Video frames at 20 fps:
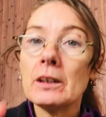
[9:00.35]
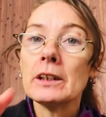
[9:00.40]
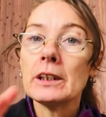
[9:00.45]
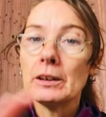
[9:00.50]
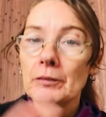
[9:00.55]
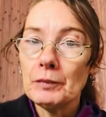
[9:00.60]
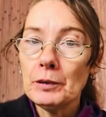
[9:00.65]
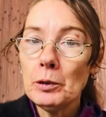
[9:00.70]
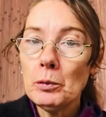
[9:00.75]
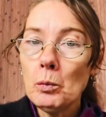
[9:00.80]

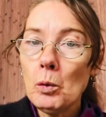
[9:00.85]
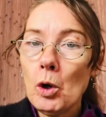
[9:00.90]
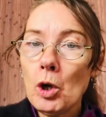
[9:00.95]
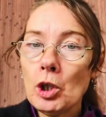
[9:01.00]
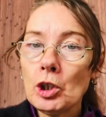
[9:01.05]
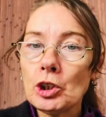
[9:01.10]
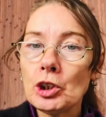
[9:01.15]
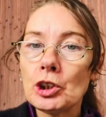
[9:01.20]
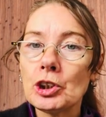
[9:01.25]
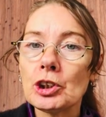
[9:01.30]
give it a
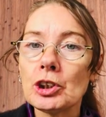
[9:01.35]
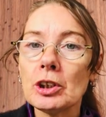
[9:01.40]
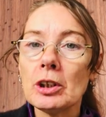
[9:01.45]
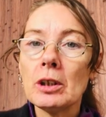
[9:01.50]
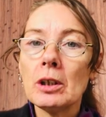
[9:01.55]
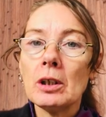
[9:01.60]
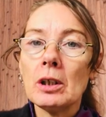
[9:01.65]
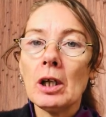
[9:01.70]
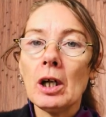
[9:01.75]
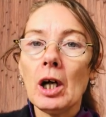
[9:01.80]
wash,
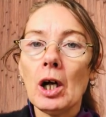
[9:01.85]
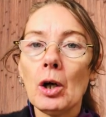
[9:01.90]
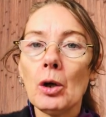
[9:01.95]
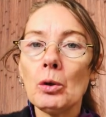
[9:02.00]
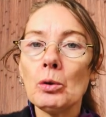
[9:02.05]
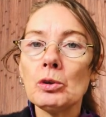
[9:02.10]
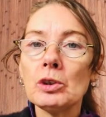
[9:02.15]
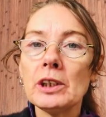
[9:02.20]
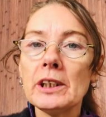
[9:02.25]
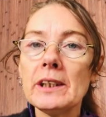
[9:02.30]

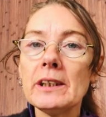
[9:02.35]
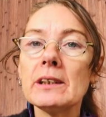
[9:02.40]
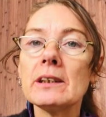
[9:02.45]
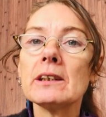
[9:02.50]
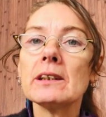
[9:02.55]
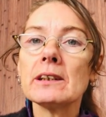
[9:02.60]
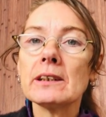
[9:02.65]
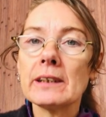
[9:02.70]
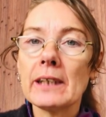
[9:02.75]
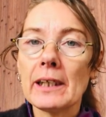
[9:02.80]
hold
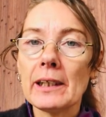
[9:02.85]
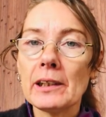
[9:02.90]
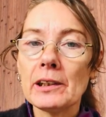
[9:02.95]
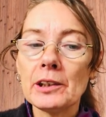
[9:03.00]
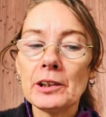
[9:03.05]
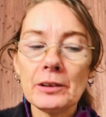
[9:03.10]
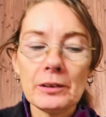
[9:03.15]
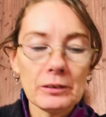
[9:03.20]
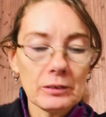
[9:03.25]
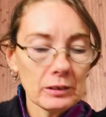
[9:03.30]
it, tell
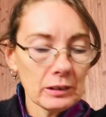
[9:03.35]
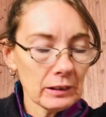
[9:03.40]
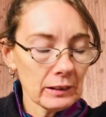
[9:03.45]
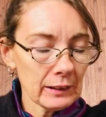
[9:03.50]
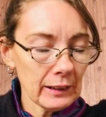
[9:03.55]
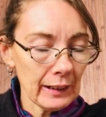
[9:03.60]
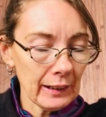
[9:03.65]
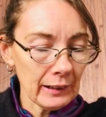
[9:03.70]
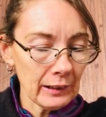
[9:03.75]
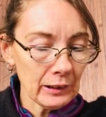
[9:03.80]

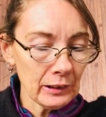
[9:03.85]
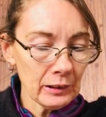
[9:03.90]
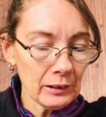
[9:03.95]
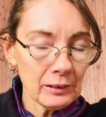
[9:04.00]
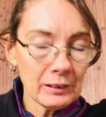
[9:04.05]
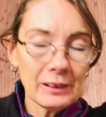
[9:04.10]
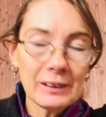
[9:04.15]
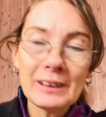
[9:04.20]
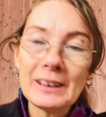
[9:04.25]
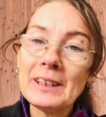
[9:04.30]

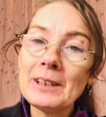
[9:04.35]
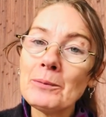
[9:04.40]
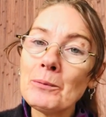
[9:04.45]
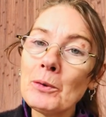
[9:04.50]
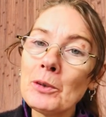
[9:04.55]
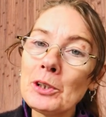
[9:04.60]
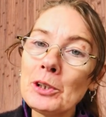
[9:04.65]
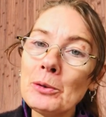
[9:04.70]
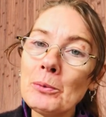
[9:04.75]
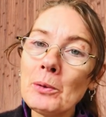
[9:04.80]
it
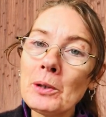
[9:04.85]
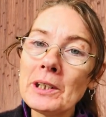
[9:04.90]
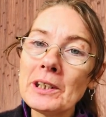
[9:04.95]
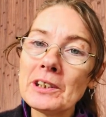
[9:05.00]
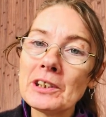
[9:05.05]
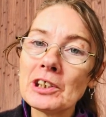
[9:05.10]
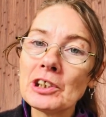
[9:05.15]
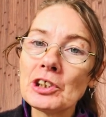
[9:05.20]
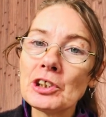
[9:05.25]
what you want it to